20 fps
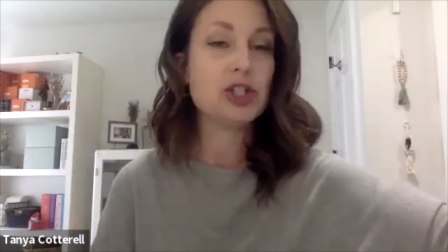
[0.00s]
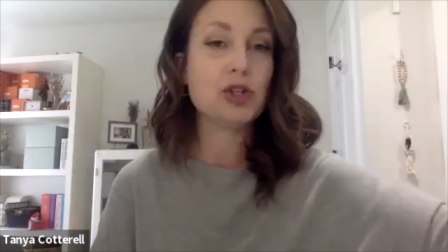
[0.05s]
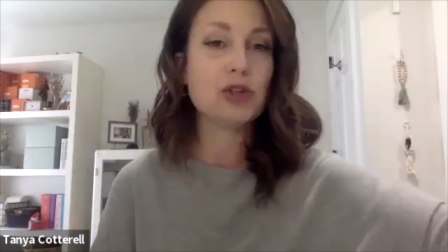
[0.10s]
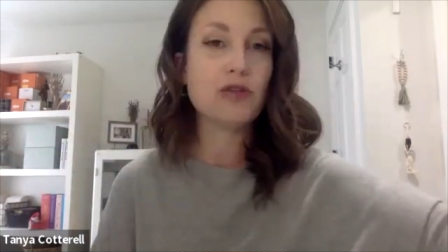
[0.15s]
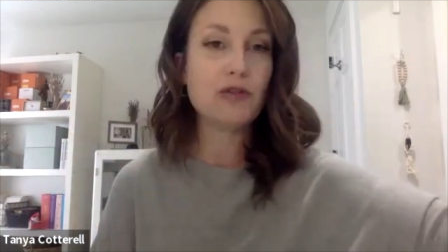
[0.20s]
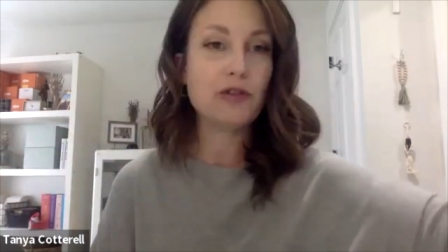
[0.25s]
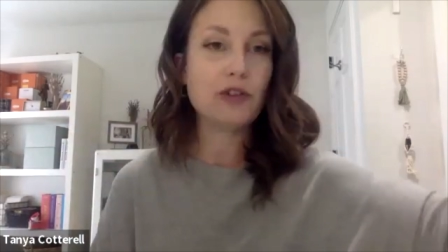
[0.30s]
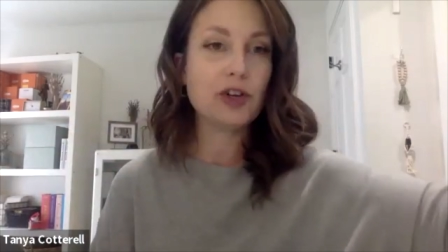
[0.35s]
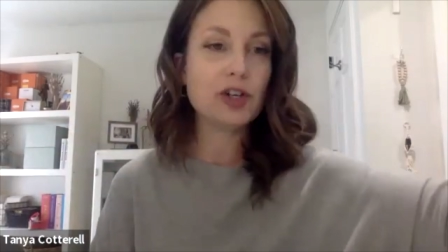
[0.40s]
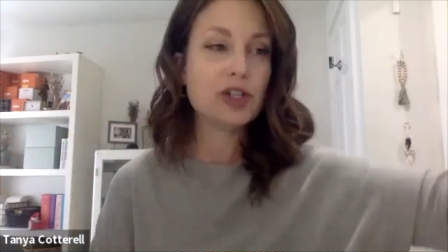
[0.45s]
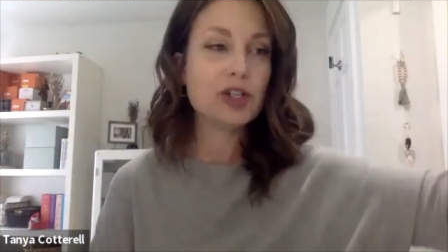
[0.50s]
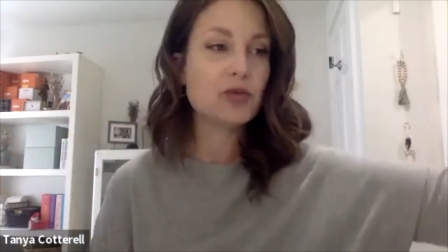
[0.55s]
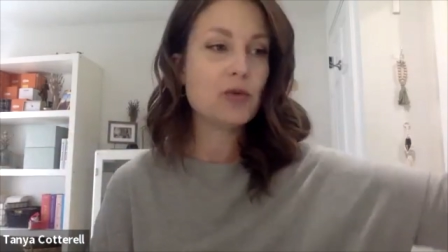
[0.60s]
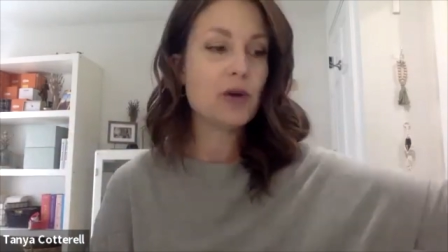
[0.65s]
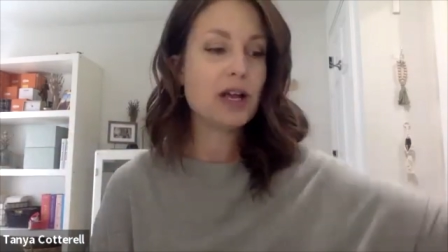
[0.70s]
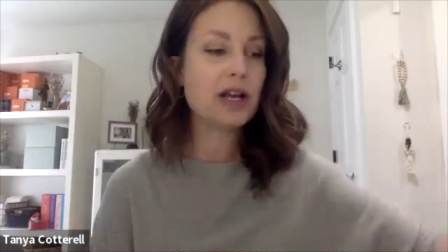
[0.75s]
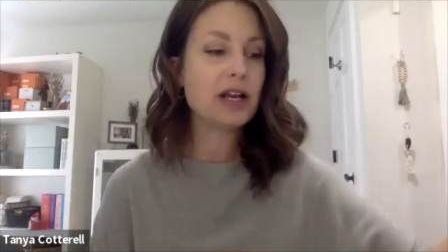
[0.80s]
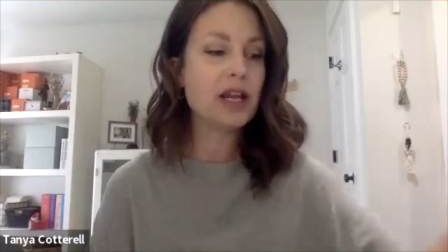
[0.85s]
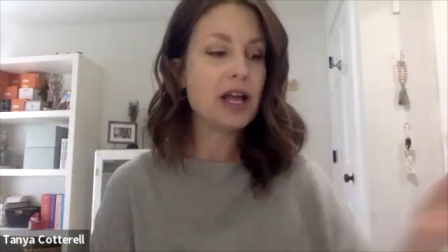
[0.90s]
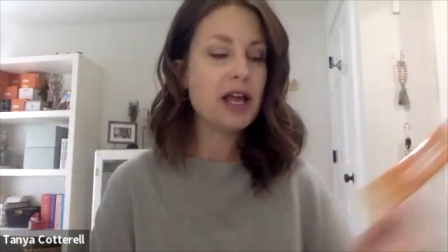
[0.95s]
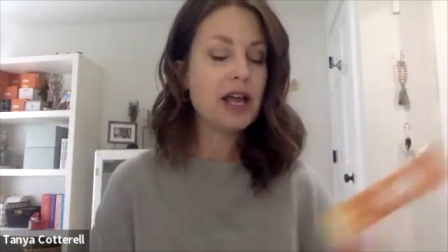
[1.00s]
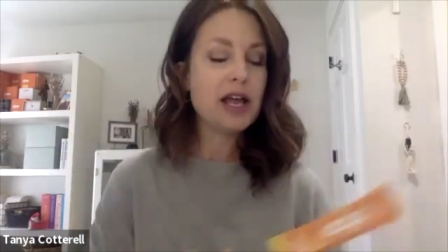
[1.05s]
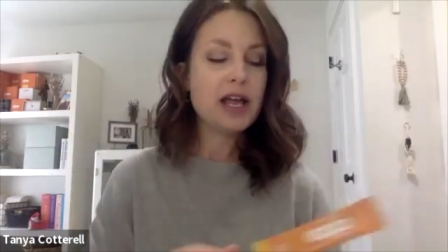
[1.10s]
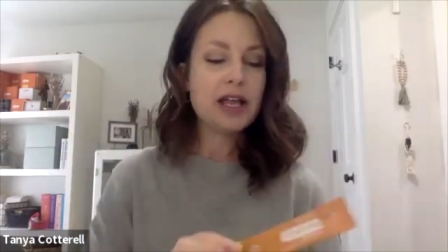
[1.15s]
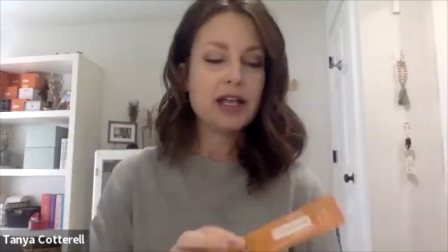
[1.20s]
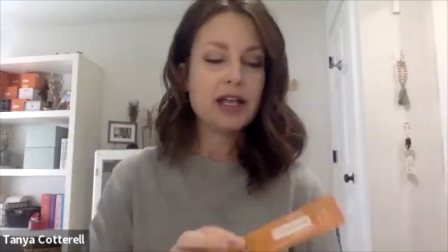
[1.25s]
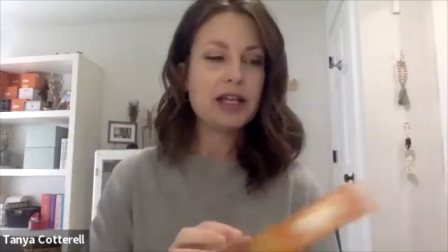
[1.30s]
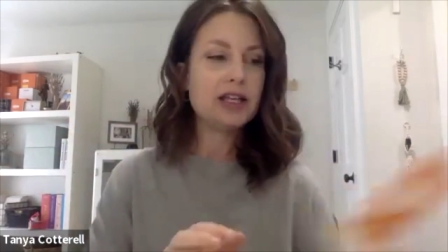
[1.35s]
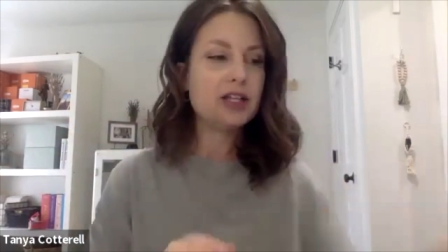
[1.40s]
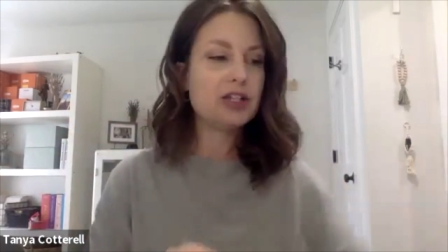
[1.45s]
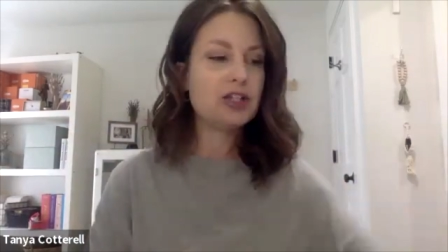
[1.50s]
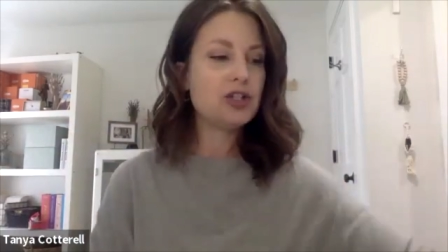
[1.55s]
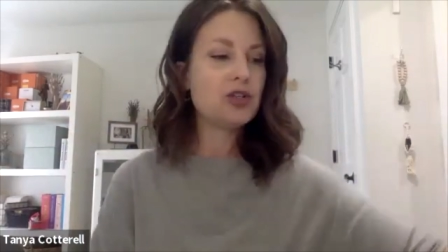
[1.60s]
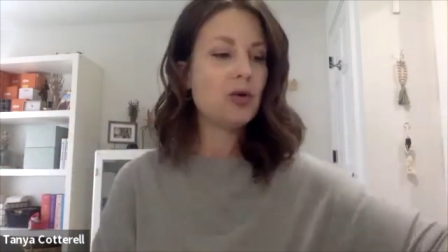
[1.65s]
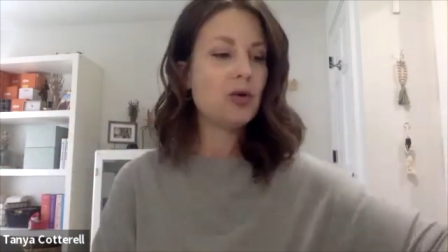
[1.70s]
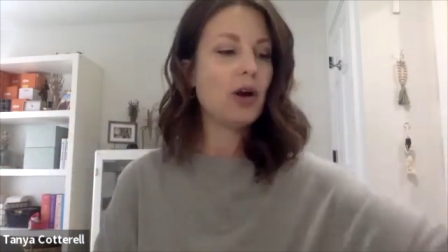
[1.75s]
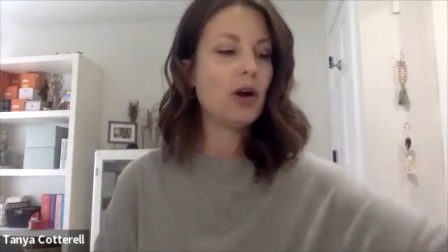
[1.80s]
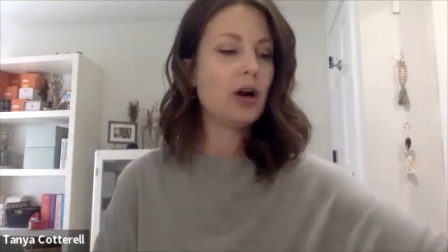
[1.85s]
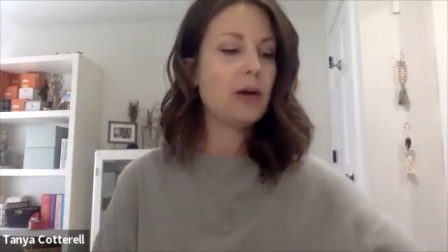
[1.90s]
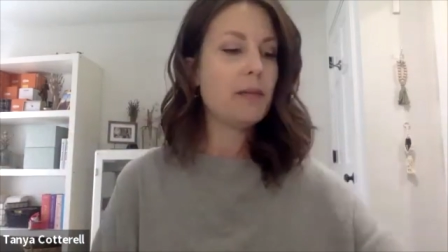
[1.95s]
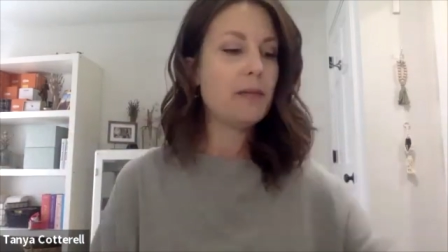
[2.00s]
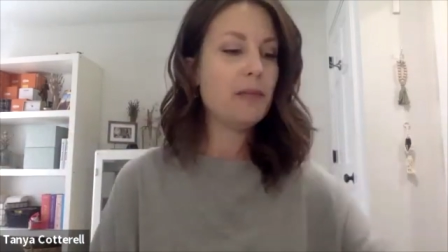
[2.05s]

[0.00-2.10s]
So the first one is your